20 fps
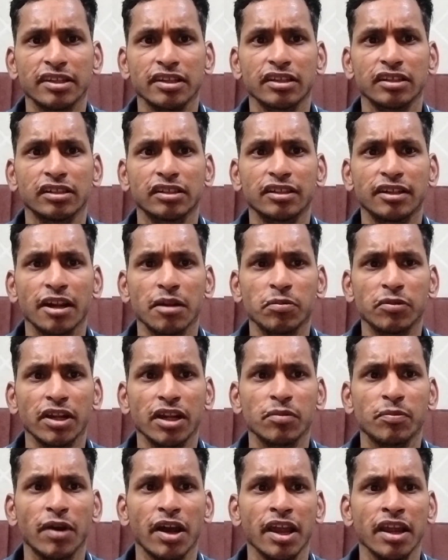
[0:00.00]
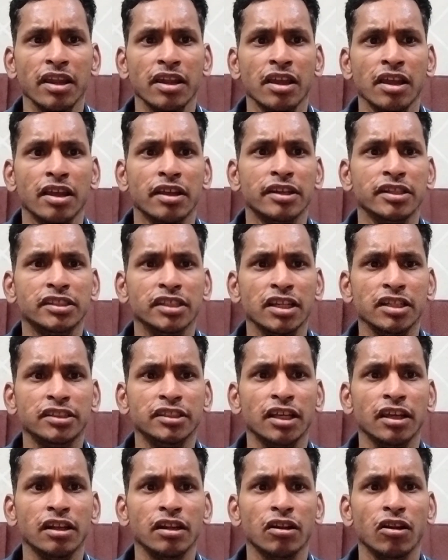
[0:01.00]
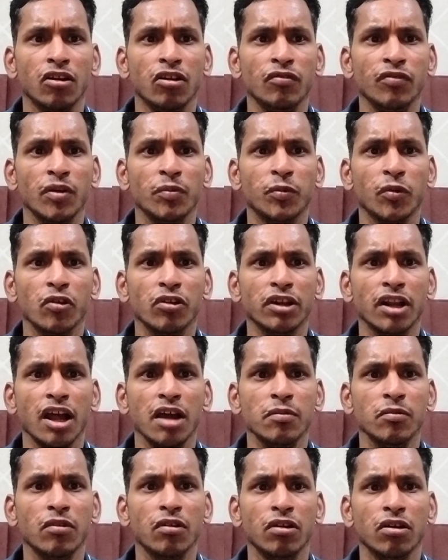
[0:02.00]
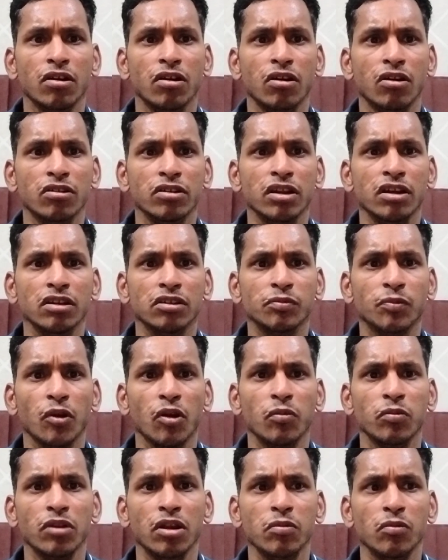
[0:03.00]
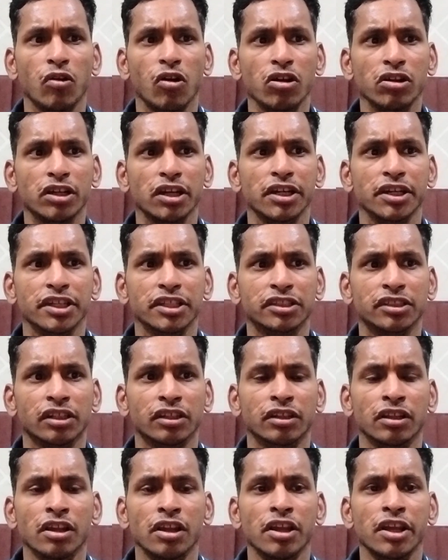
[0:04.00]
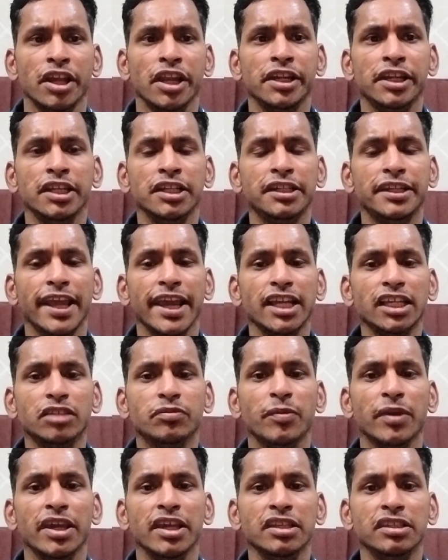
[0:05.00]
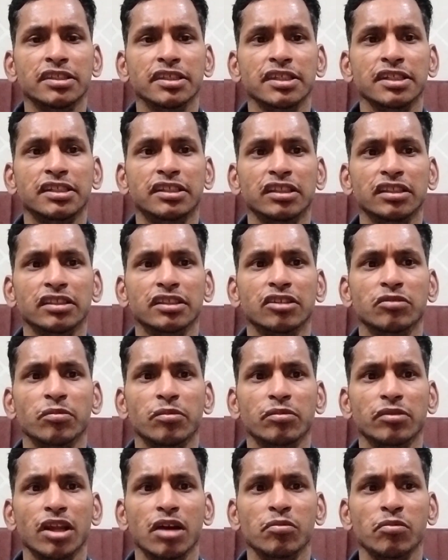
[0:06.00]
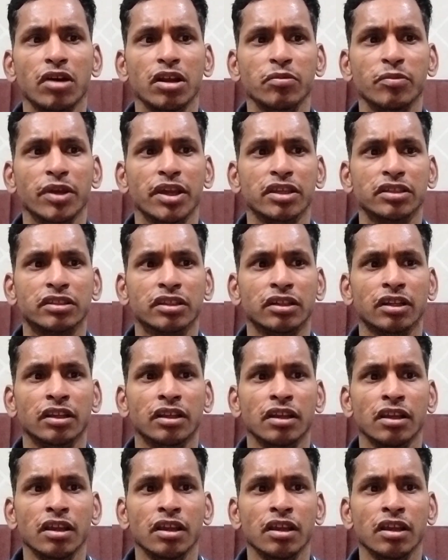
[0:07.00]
interpreted by researcher of a program on a problem or condition. It is text based, it is number based.